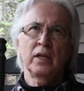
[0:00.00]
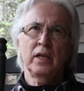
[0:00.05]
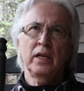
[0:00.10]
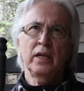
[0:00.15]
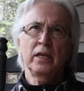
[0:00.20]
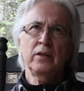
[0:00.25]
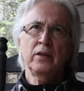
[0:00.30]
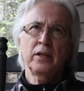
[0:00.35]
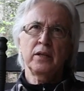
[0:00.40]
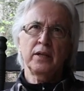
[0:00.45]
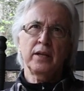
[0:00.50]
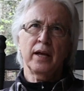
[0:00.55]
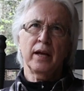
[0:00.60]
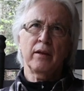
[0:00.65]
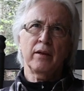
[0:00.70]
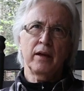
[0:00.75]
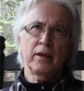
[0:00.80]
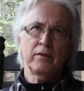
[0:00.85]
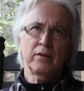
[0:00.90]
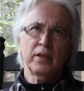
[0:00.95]
in
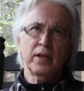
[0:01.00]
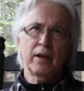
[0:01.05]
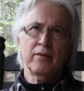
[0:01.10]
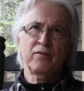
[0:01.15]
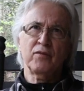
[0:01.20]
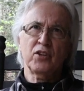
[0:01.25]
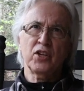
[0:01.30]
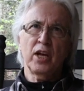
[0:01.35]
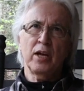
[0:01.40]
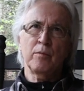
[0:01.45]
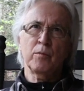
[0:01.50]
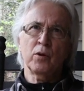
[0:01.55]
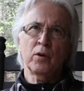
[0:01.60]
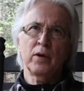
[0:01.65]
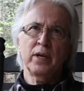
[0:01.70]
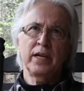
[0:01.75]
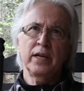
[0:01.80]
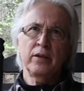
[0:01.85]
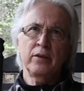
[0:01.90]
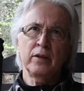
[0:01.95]
the death
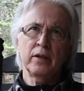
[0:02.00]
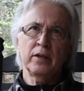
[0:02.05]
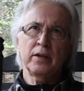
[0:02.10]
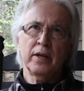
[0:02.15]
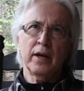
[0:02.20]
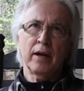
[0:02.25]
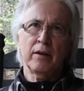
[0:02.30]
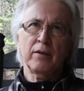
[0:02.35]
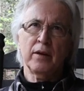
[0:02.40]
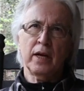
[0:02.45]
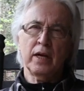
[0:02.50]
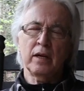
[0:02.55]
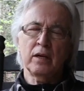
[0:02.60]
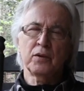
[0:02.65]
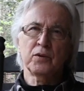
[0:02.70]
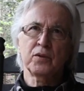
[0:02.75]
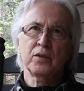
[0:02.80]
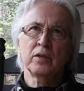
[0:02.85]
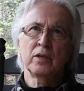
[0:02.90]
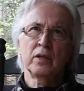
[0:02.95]
chamber, in the death
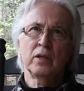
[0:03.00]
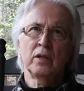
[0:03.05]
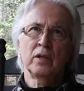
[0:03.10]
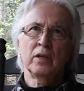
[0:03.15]
house,